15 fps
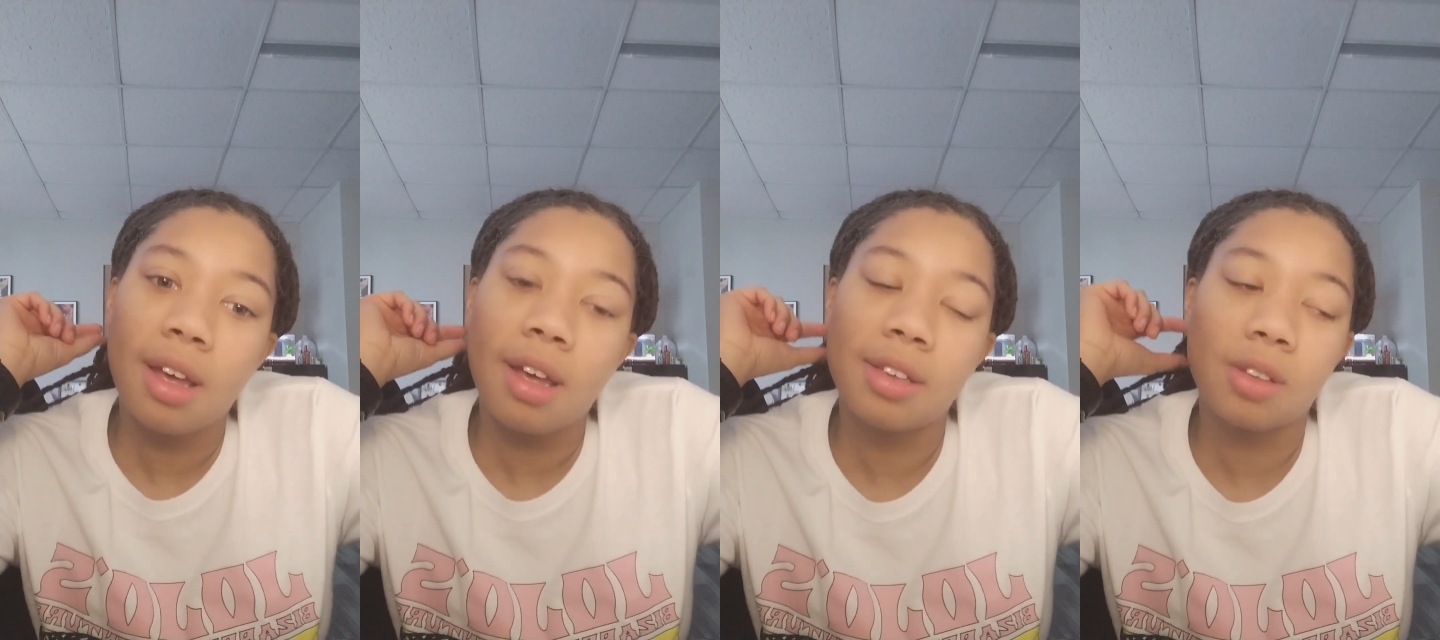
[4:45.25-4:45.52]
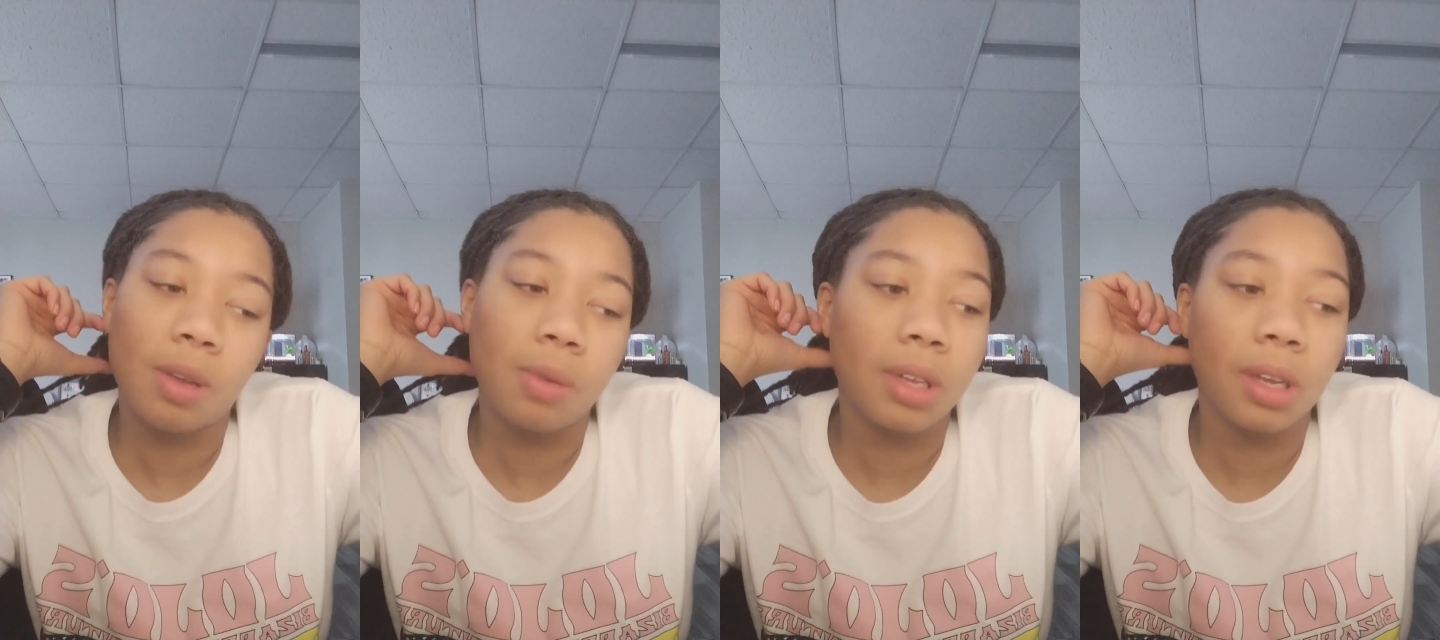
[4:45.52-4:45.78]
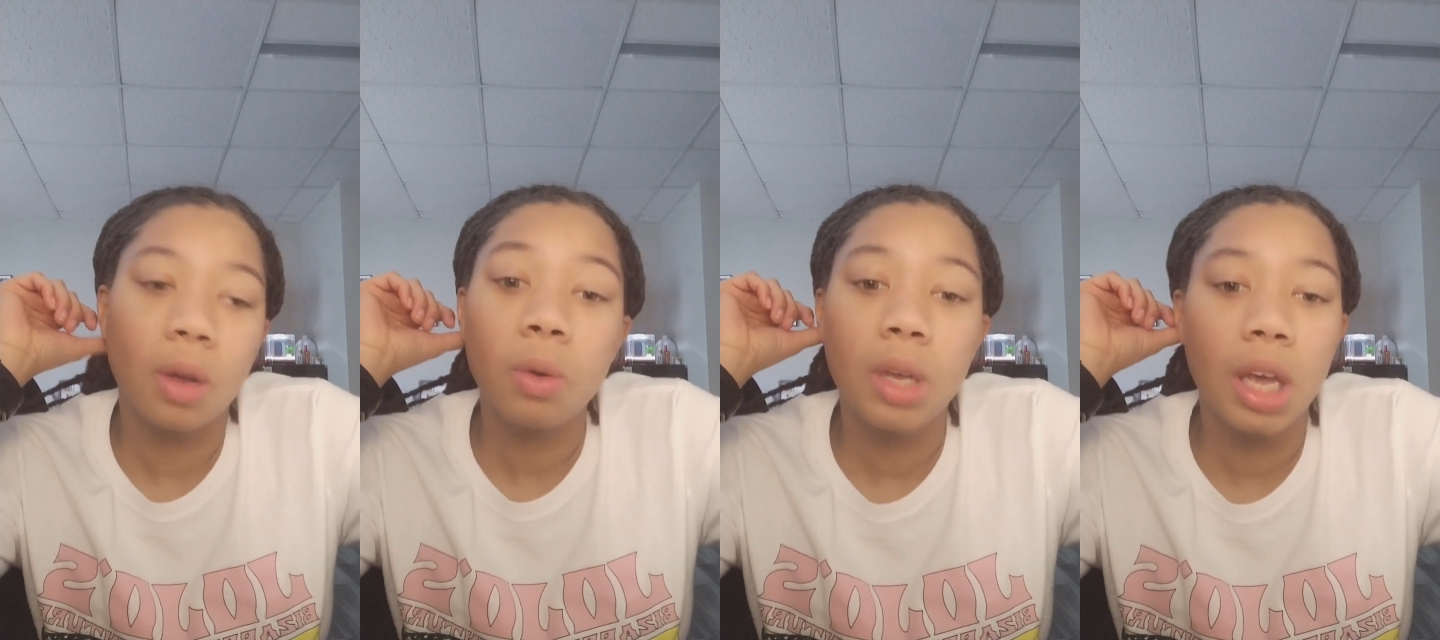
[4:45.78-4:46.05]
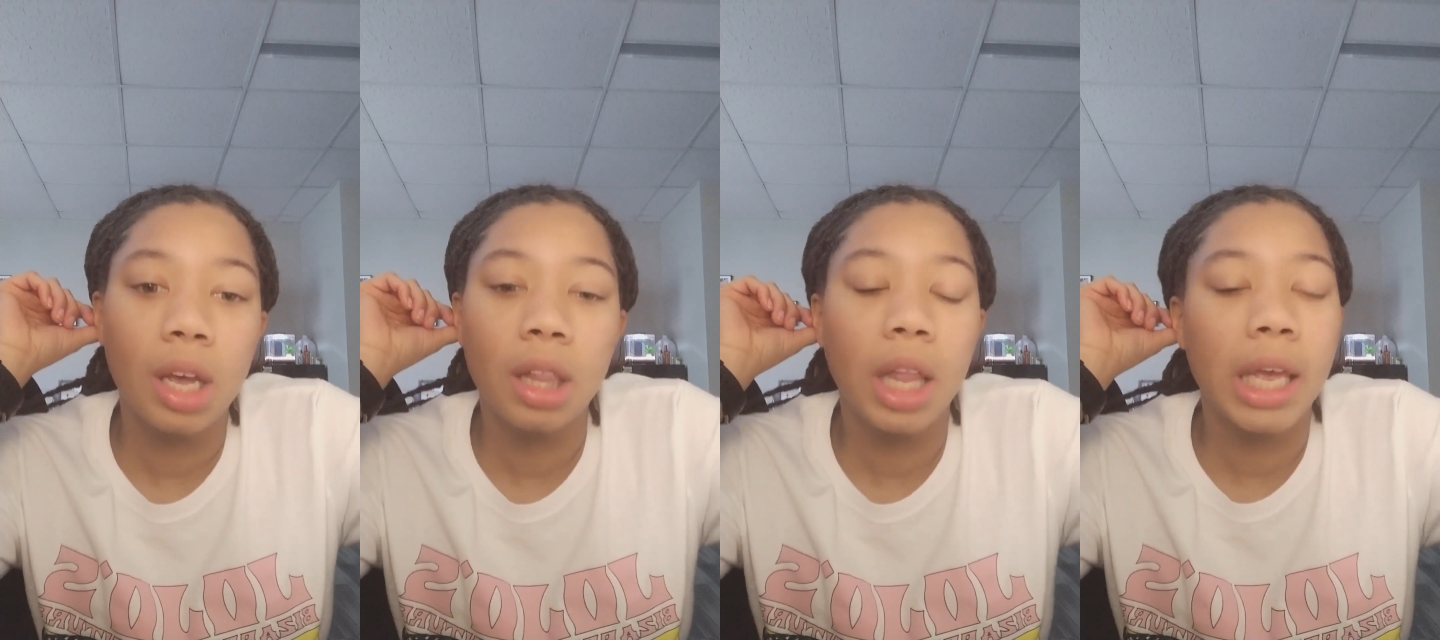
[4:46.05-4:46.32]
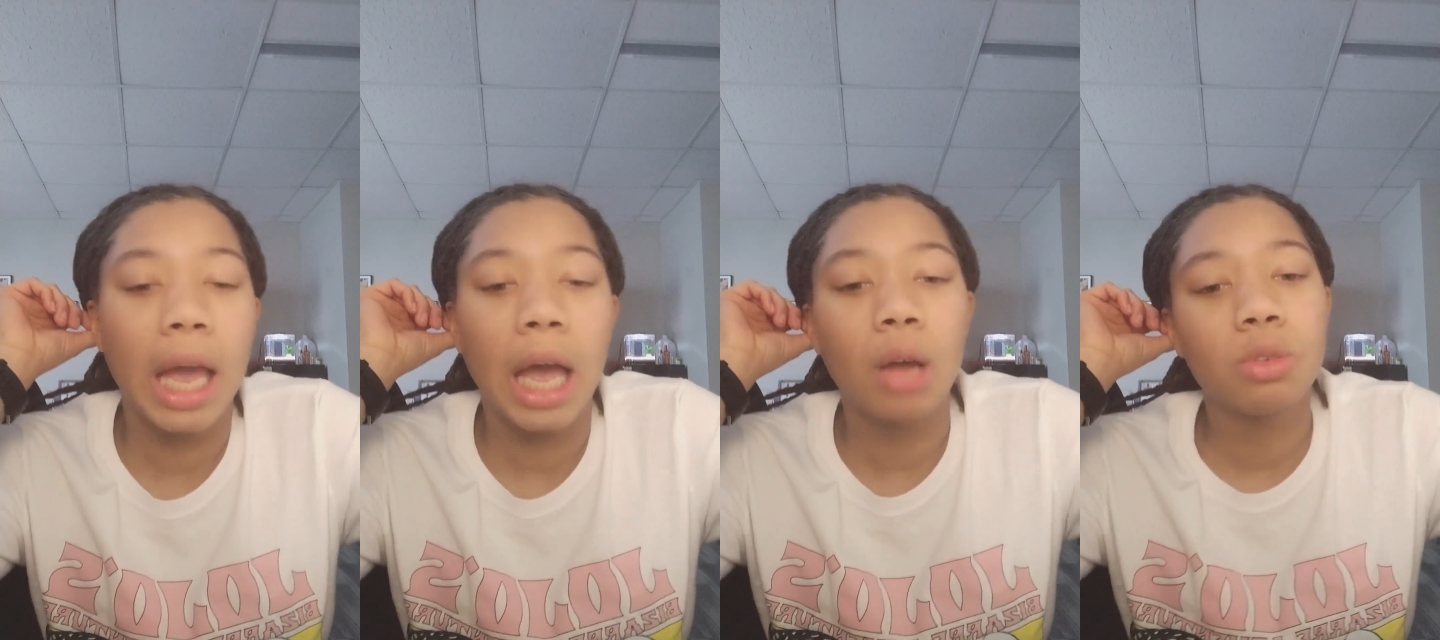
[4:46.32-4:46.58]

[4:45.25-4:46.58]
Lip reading: And so he was like, okay, like,